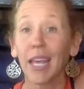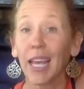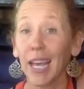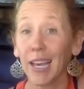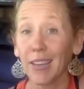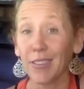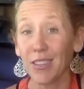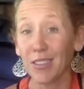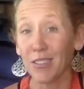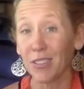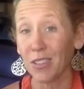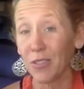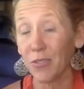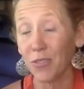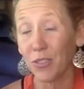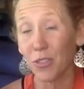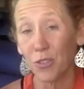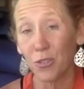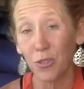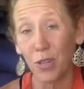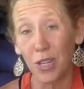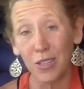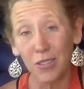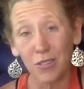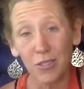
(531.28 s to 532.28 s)
And there's even
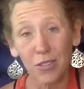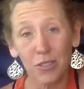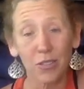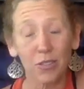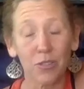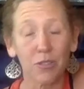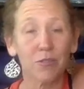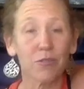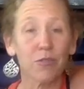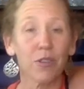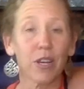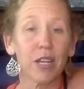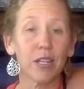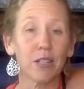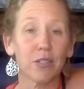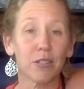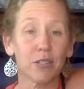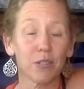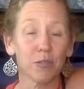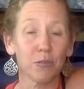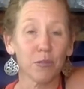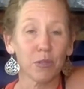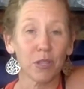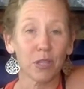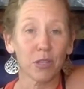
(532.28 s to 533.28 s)
transition
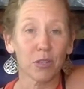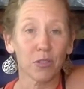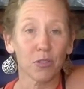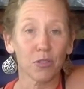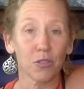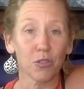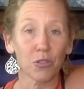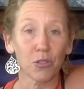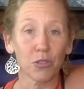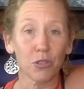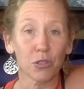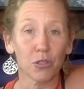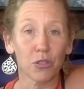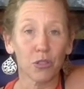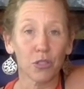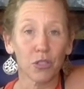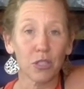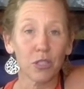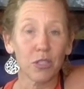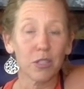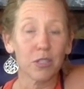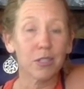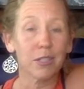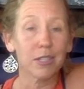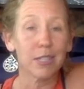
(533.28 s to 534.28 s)
phases with those shoes. So you
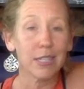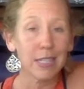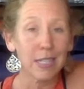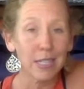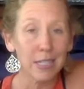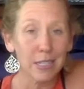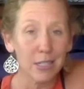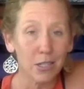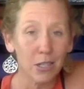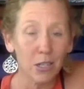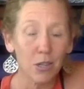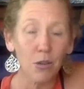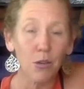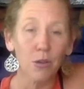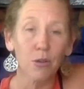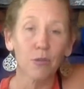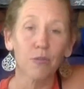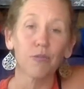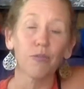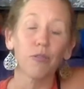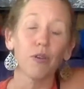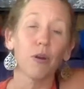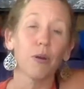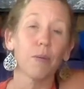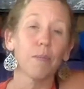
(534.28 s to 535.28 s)
don't need to go
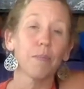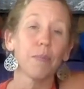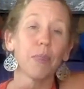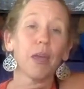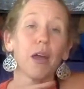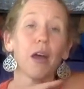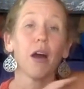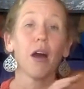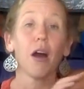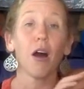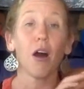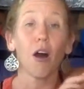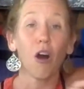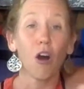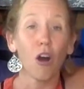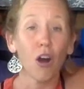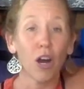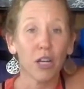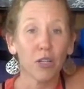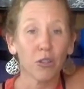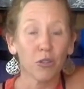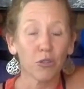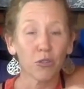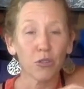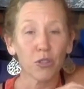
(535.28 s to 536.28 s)
from high
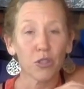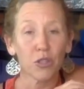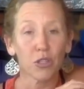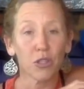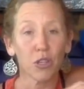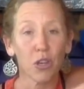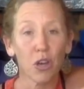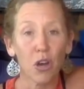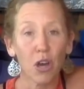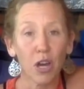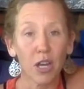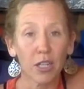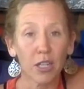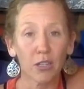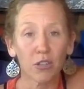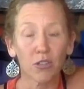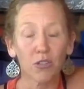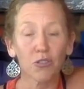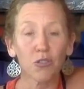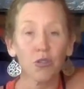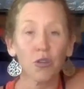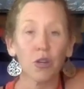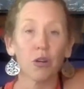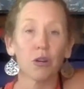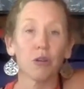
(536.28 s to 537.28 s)
cushion, high
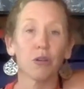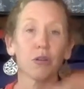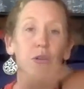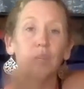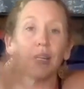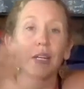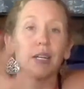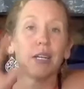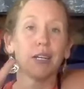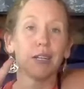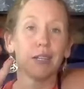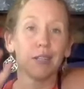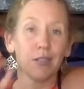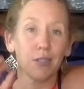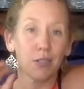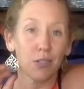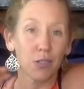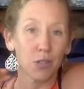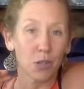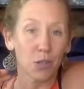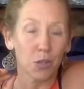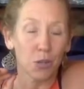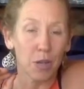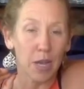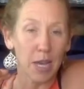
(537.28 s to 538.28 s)
control
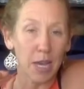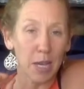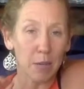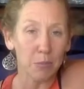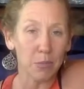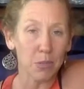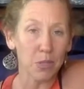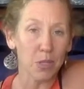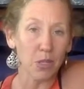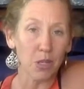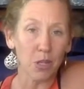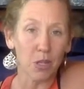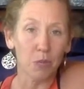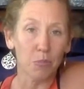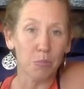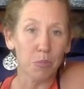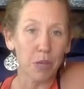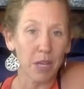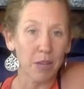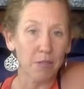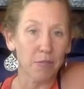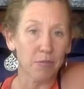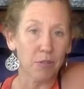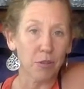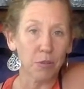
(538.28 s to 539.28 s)
to absolute
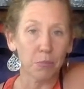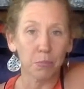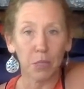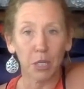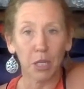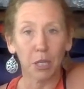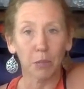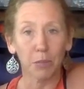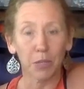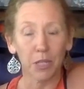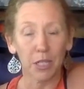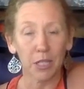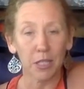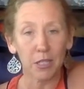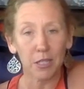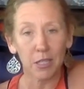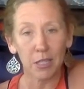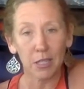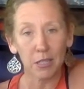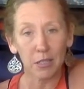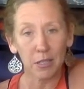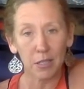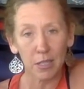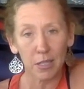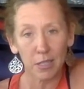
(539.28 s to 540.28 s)
barefoot minimalist.
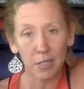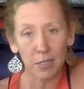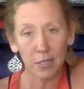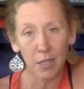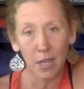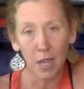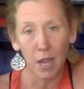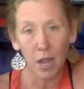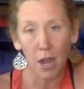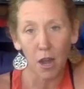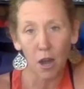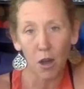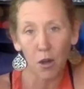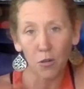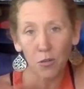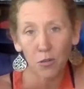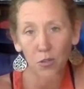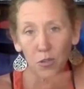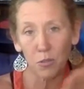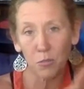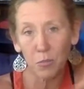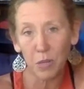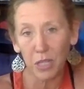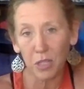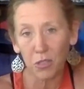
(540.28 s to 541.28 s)
There's these whole
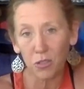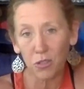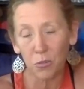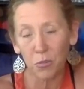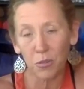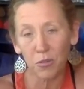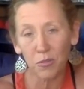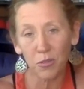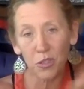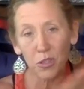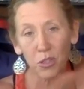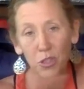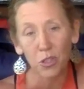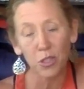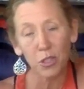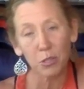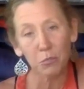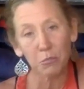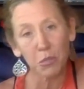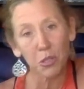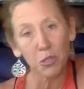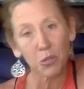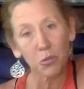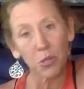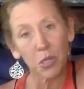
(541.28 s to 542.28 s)
spectrum of shoes in
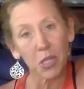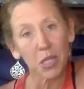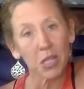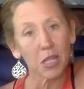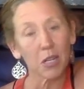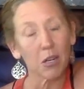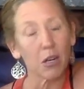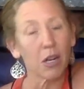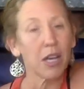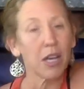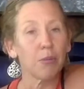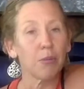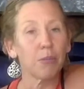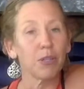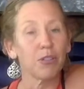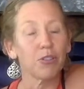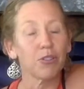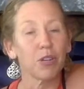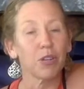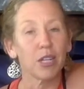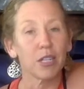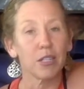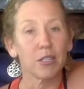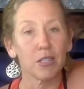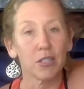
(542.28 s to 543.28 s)
between that'll you
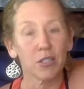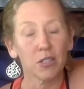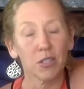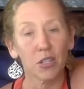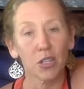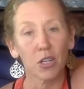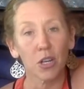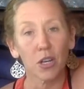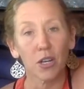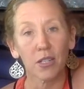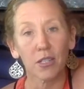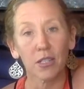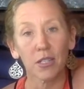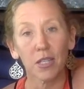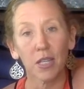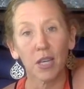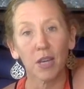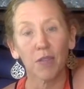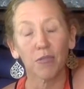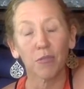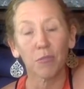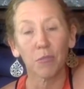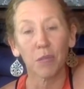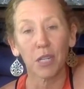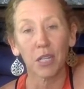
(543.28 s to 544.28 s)
transition nicely
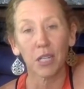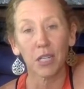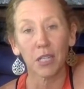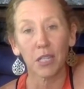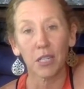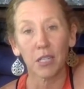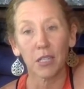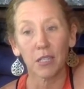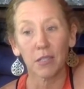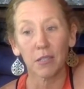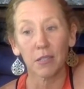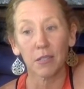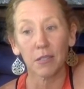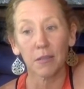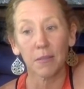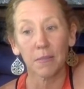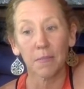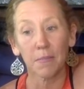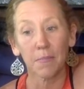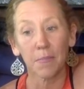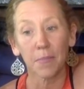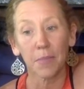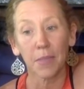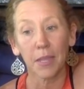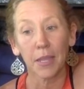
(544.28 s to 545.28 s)
over many years.
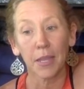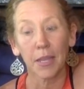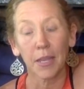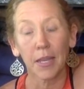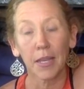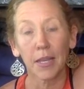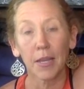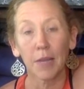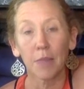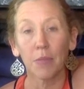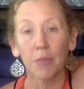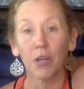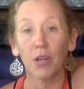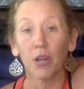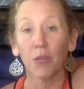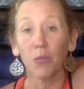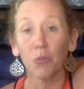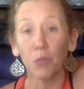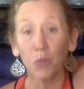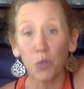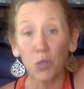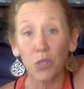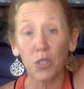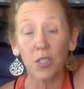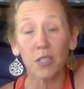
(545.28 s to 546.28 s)
But I
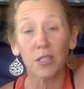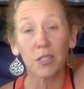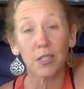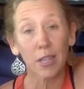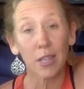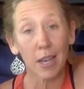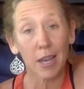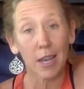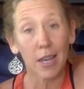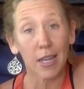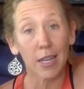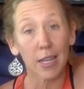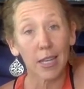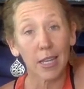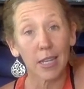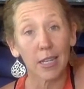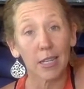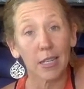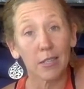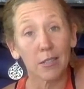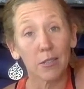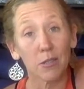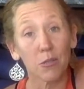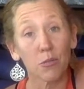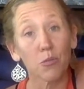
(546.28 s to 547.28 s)
would say it
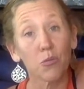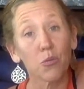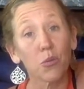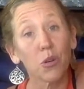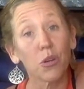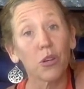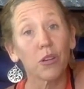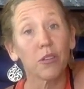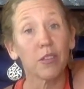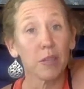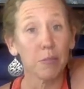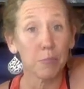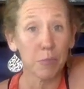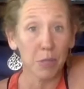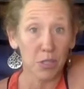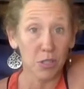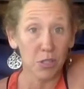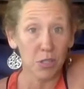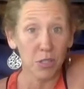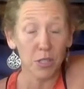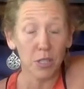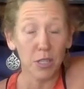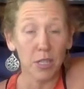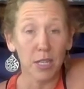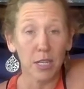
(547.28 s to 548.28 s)
is a worthy
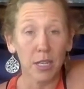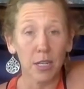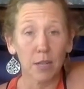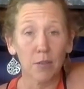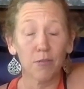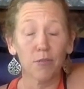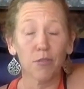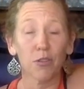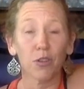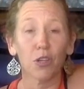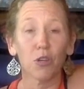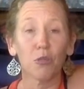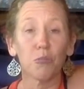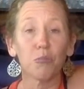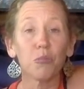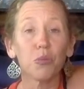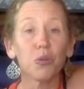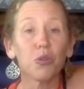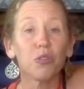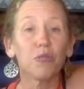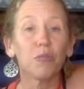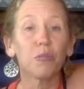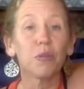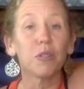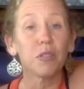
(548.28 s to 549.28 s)
mission for your
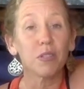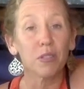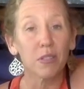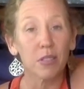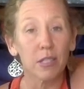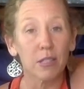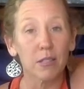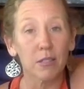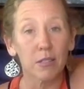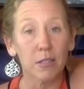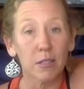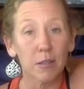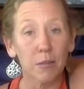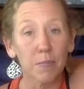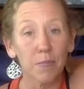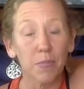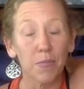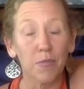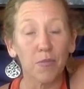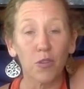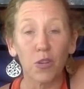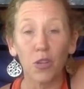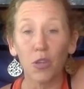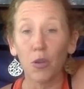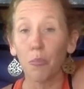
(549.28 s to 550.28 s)
movement system,
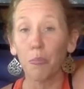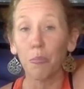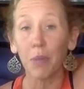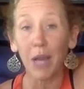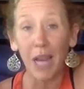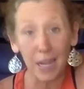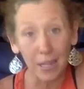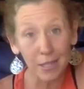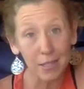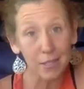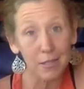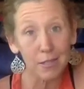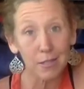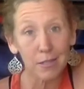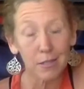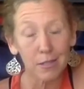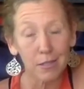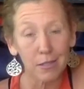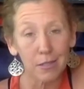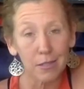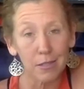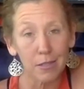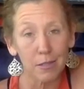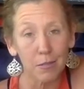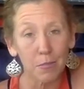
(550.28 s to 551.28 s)
for your balance
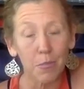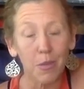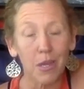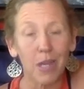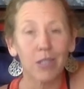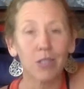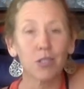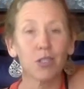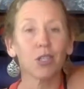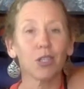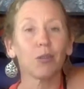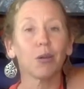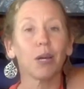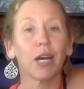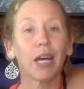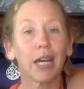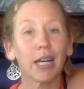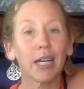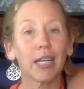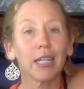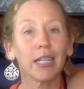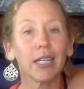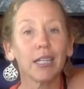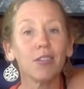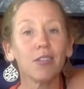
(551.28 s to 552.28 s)
system as you
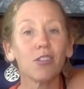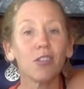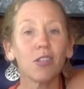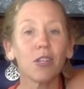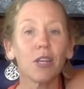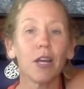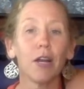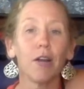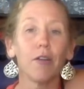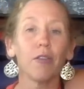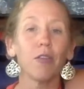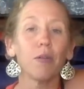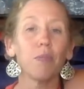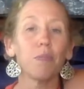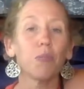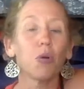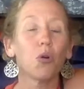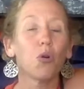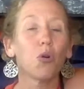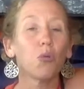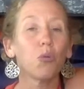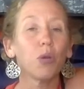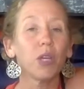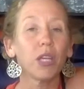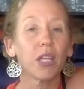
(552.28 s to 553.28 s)
age. The
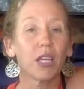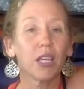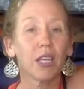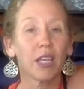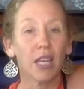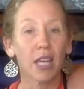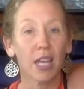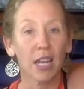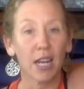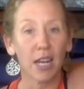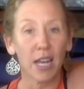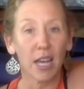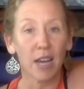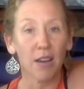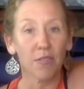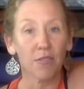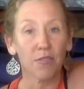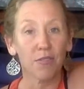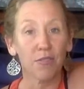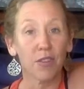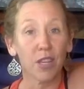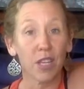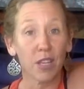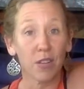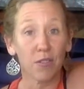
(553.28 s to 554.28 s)
more we can get our
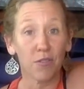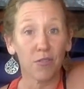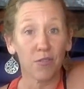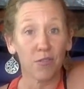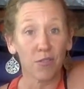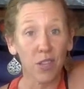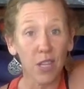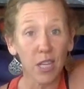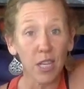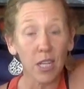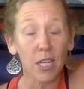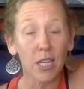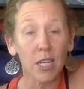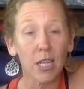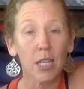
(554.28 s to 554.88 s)
feet fit,